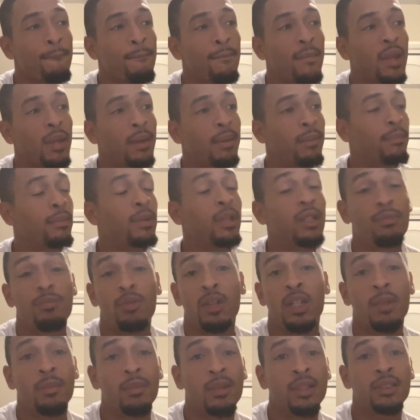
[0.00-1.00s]
and he
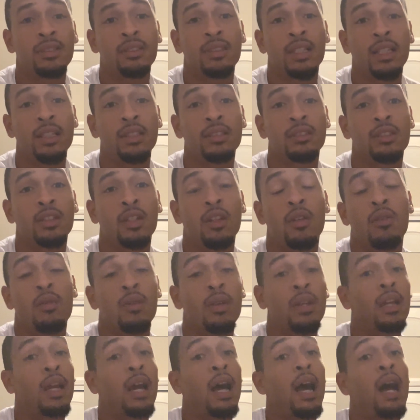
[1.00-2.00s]
pretty much says,
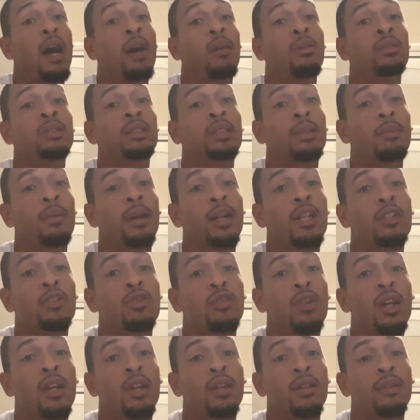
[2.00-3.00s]
yo, I was in my
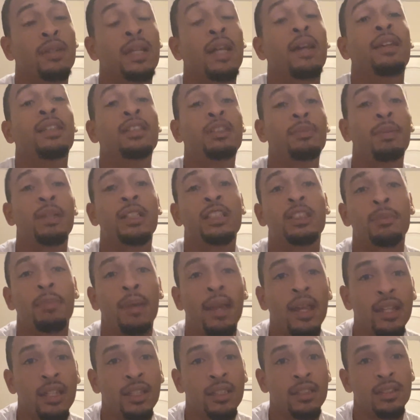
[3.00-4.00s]
truck. Now he speaks
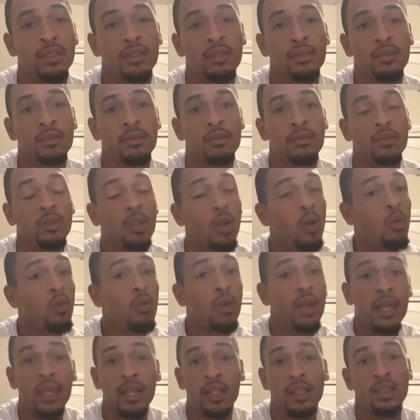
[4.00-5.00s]
Spanish, no
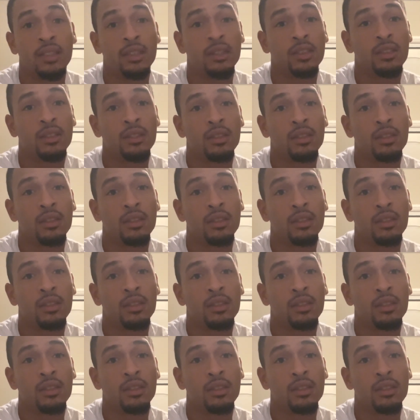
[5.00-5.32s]
English.